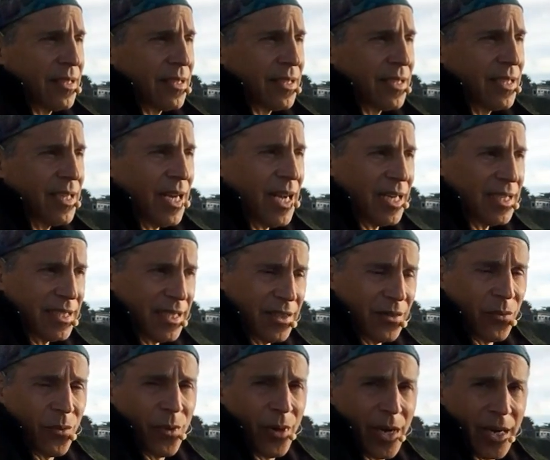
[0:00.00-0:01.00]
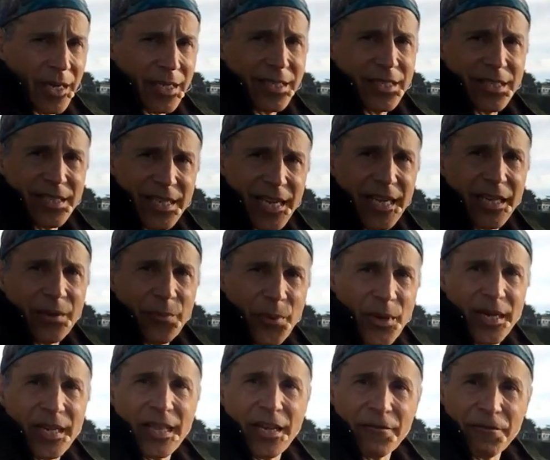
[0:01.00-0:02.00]
God didn't want us to take a
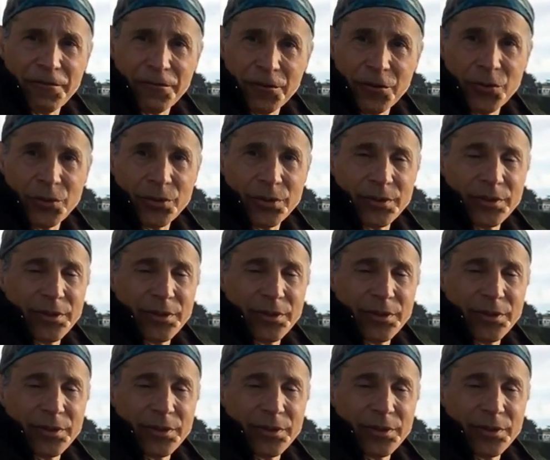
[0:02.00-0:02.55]
bite of that fruit.